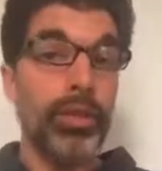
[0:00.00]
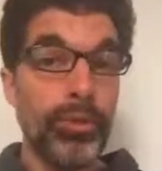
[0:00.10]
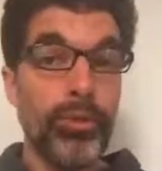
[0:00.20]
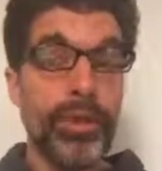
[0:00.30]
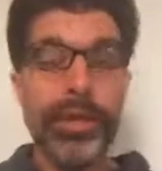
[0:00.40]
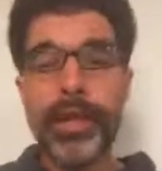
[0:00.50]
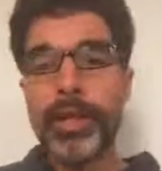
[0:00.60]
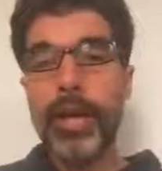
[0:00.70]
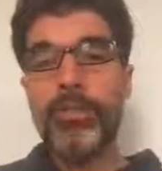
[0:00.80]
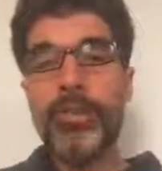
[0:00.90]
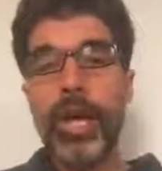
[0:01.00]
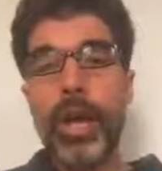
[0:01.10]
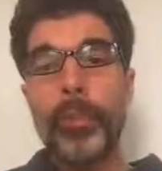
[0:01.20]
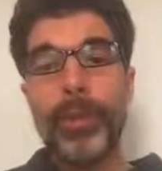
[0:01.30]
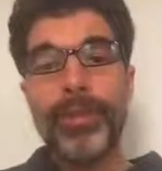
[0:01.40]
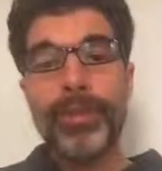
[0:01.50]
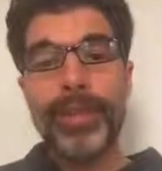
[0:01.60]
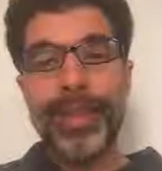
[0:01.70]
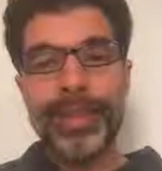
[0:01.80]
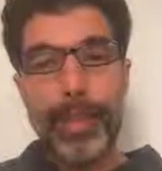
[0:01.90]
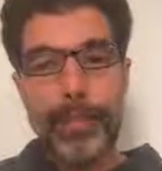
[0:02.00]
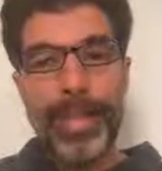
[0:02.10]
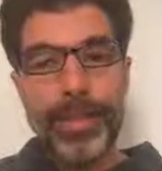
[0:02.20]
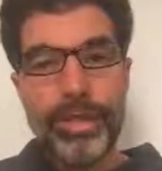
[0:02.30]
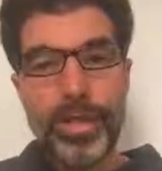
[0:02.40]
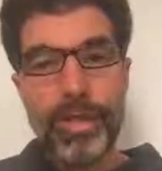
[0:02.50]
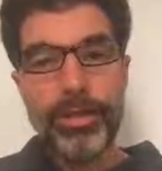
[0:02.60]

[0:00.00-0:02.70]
used enough, but the peachiness